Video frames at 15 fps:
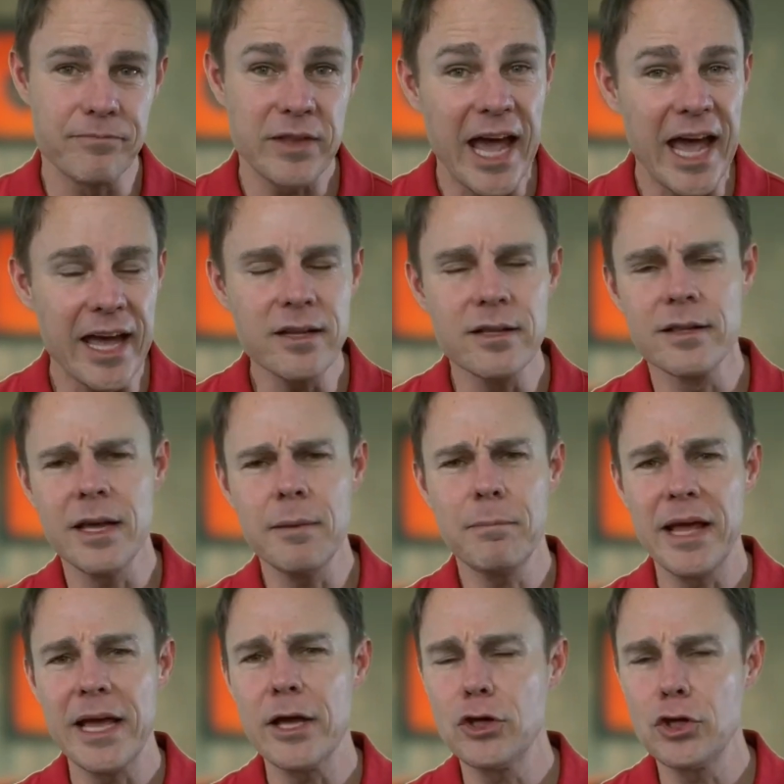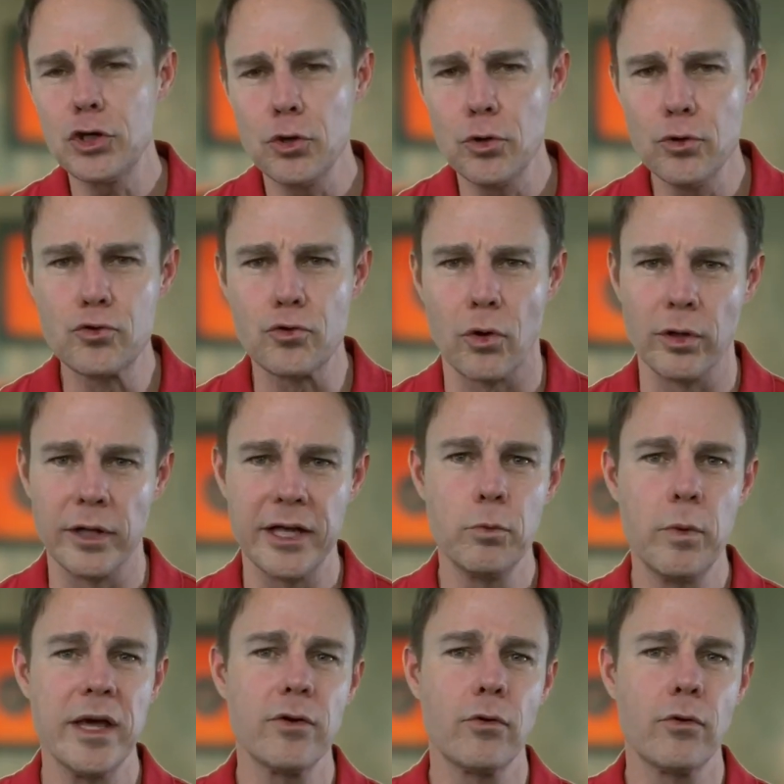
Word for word: and they play a huge role in whether